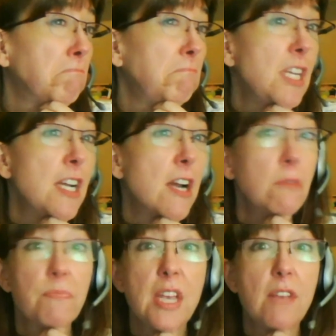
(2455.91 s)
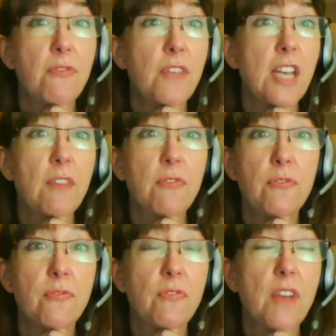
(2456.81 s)
You know, if
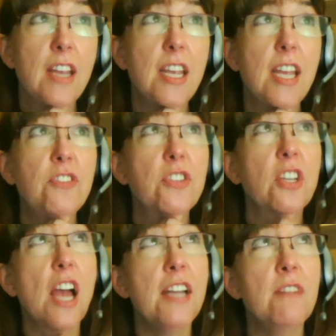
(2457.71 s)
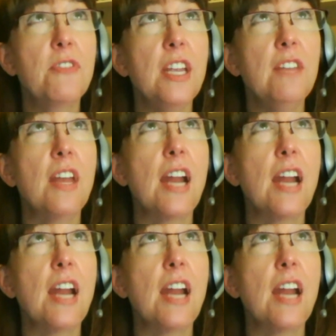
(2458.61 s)
it's the kind of thing that